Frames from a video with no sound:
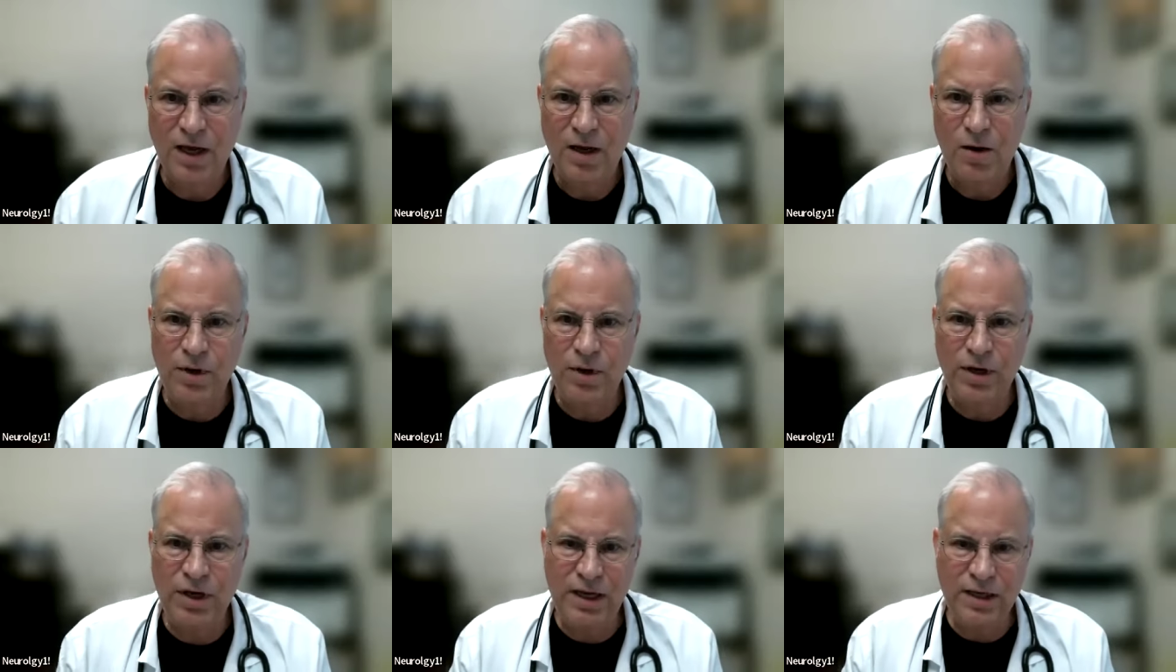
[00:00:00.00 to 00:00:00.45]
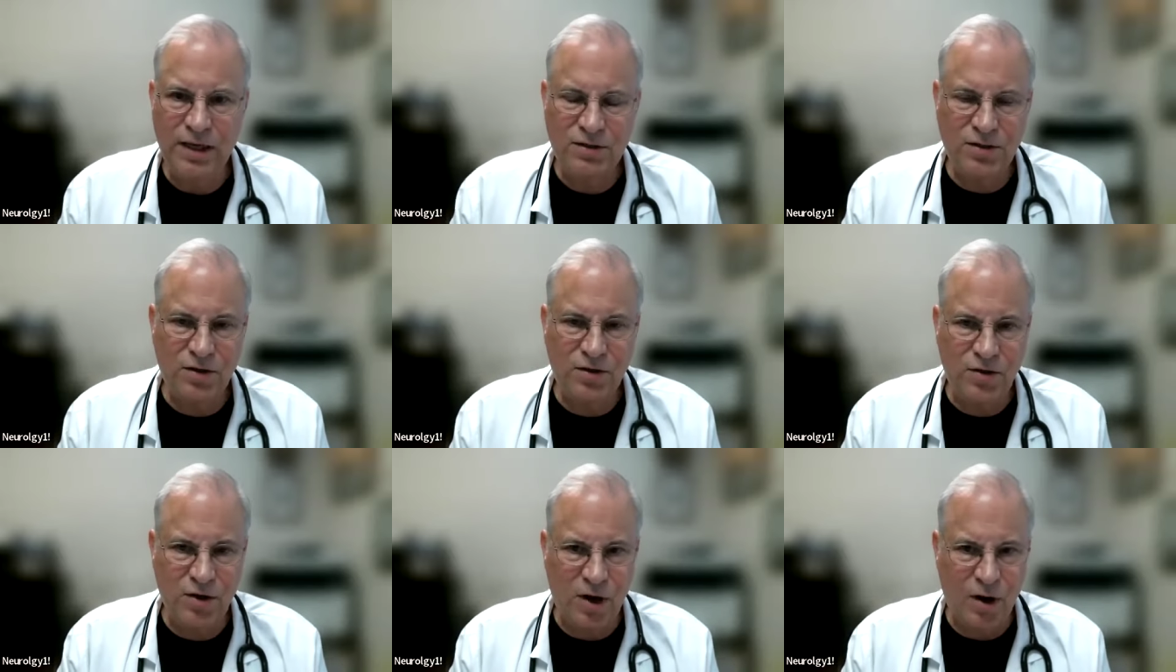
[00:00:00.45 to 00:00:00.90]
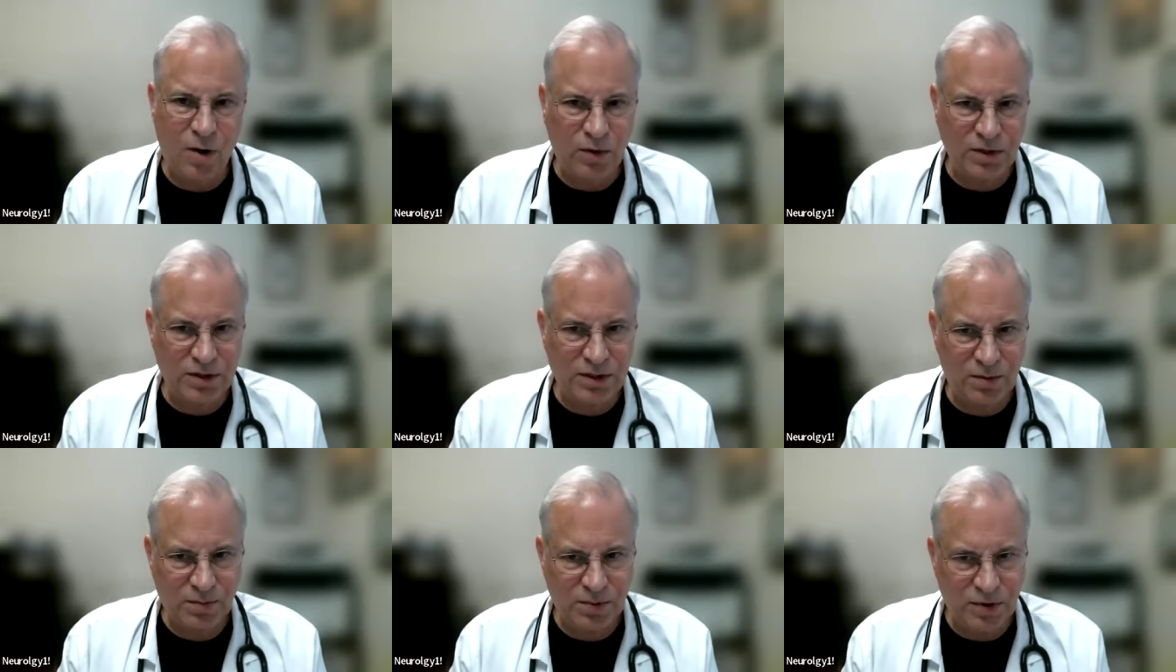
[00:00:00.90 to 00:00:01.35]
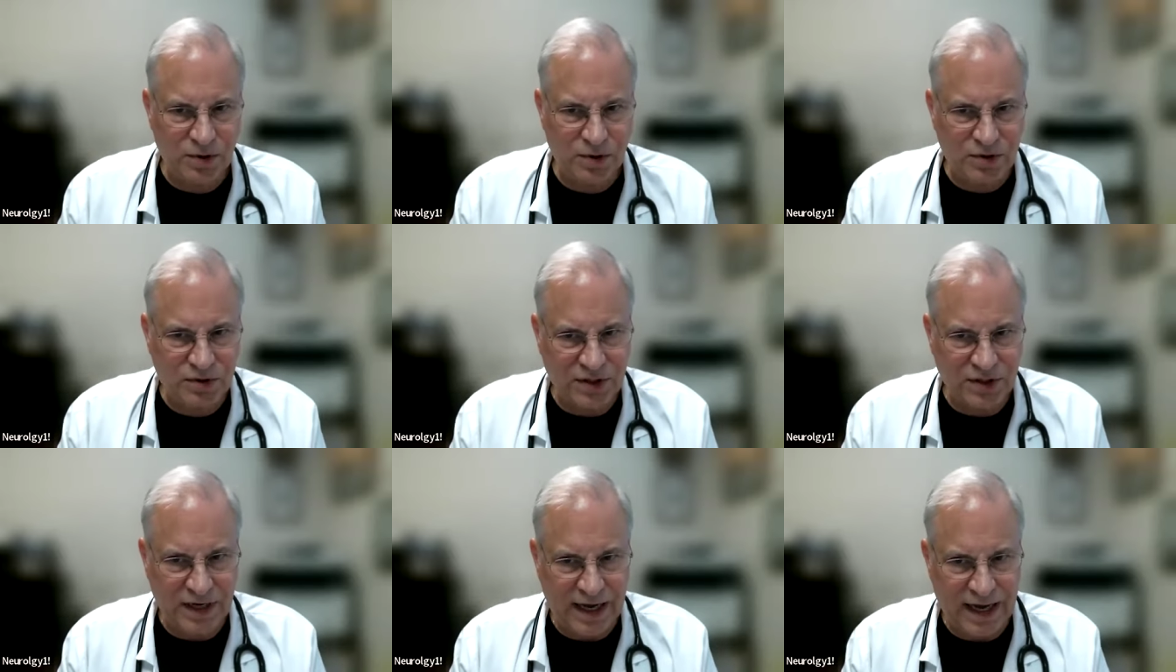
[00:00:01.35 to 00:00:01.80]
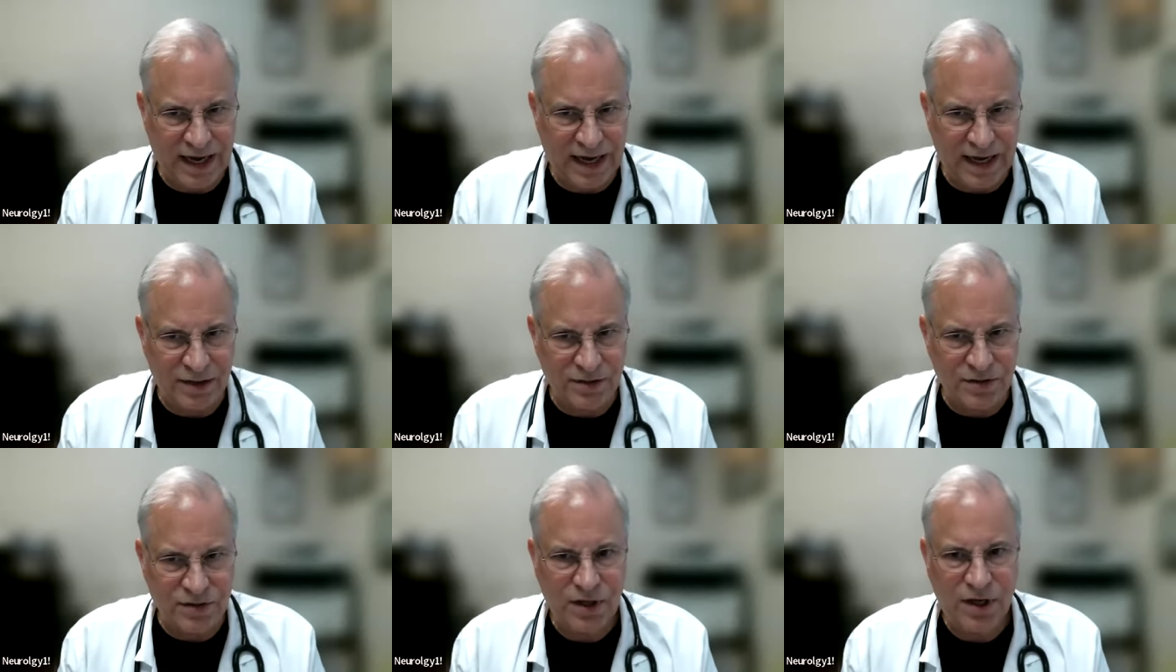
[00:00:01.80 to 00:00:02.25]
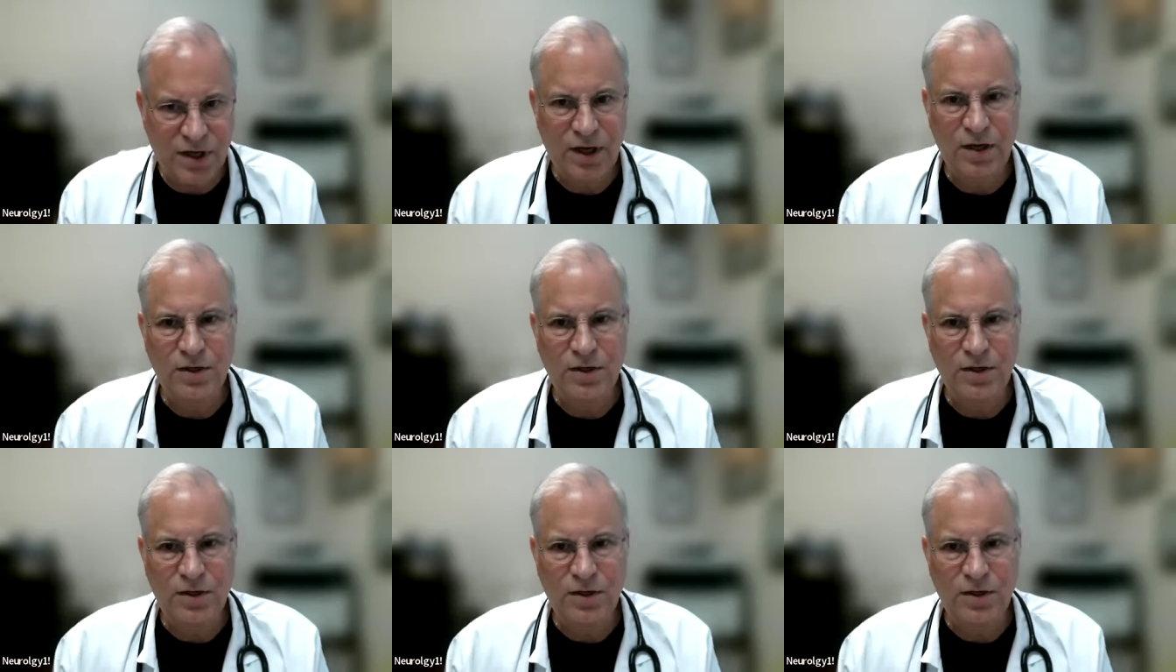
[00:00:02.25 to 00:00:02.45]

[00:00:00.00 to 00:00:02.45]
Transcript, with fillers: We need to know what the person has